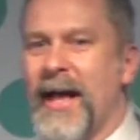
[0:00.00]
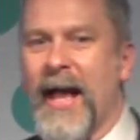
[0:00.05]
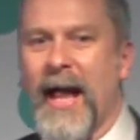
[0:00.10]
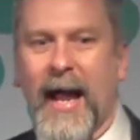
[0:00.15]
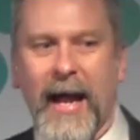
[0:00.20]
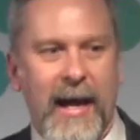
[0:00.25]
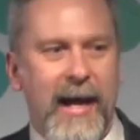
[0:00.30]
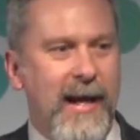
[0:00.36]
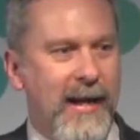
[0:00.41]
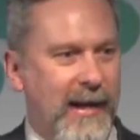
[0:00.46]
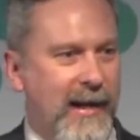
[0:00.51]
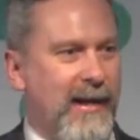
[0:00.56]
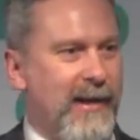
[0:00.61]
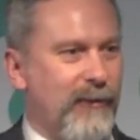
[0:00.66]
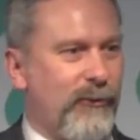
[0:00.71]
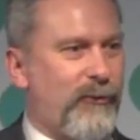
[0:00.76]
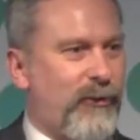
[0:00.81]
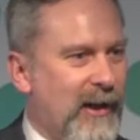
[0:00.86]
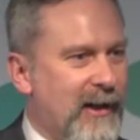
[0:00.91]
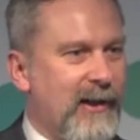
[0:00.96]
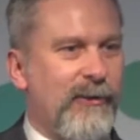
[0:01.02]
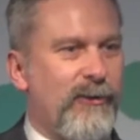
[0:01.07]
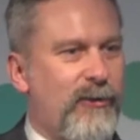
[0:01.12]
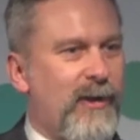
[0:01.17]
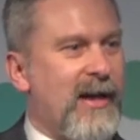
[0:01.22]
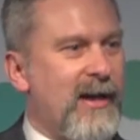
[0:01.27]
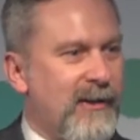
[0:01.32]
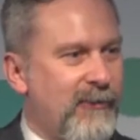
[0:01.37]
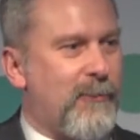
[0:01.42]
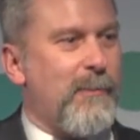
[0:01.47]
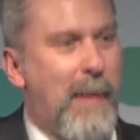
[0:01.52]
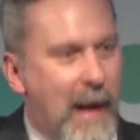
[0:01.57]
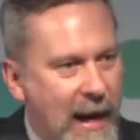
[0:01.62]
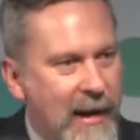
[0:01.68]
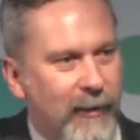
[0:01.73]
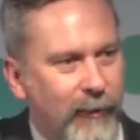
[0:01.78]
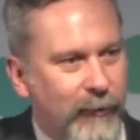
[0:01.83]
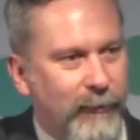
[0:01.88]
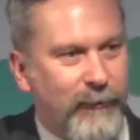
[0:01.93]
It is
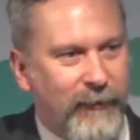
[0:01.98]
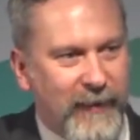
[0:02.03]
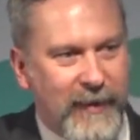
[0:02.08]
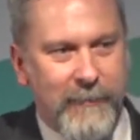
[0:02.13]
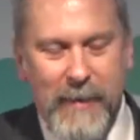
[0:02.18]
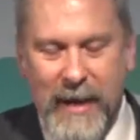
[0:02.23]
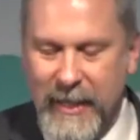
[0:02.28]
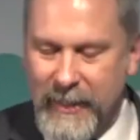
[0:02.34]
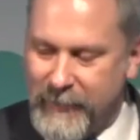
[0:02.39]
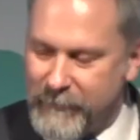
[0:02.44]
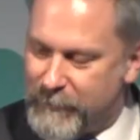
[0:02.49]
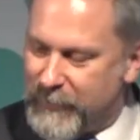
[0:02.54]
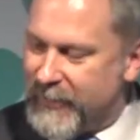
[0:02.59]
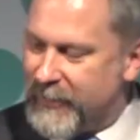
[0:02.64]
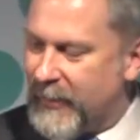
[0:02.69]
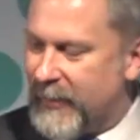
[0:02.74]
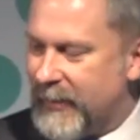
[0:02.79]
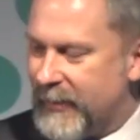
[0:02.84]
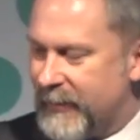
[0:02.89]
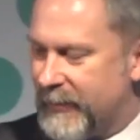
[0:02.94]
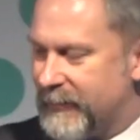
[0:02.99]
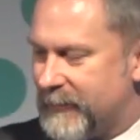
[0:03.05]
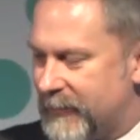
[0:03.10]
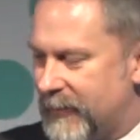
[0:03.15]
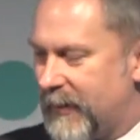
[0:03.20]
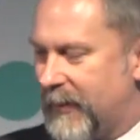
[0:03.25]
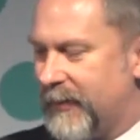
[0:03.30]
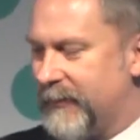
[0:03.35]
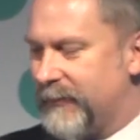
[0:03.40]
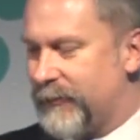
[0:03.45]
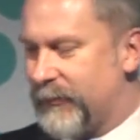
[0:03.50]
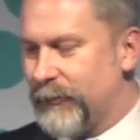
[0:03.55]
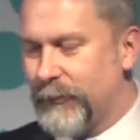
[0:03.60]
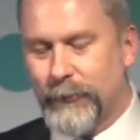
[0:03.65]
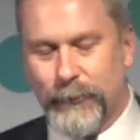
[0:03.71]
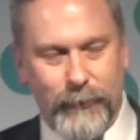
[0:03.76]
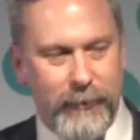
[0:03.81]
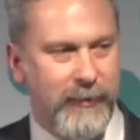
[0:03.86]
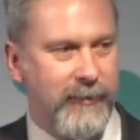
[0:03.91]
mild feedback, but I do
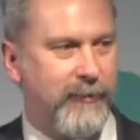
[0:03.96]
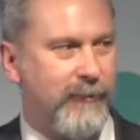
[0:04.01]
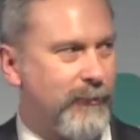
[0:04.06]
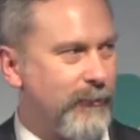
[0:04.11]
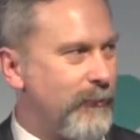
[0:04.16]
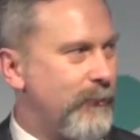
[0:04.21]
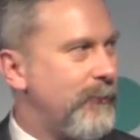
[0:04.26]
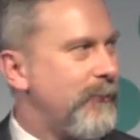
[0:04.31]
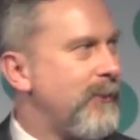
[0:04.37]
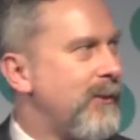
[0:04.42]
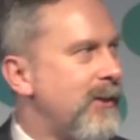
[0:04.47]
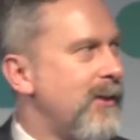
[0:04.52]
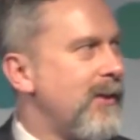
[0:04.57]
want to.